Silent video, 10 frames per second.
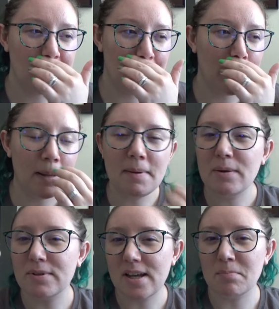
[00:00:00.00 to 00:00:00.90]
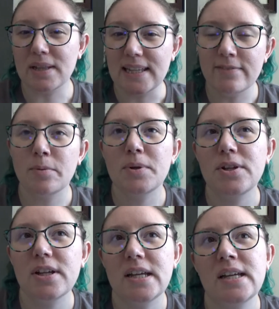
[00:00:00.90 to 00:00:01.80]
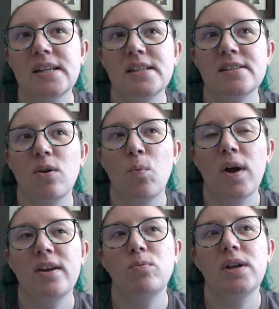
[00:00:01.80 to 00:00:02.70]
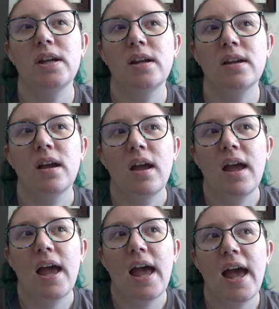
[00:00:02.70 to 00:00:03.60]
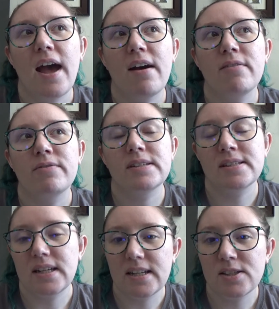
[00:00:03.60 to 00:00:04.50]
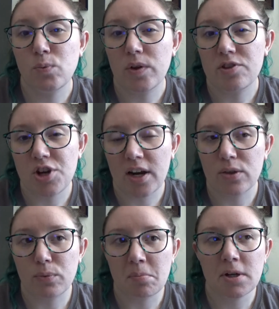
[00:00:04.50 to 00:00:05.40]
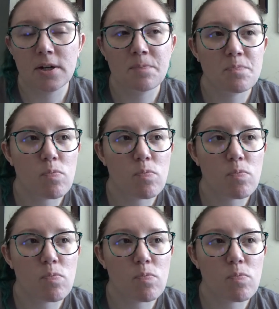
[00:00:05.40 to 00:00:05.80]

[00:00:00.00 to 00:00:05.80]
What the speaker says: maybe was unbelievable is when we have scenes with Jack the Ripper.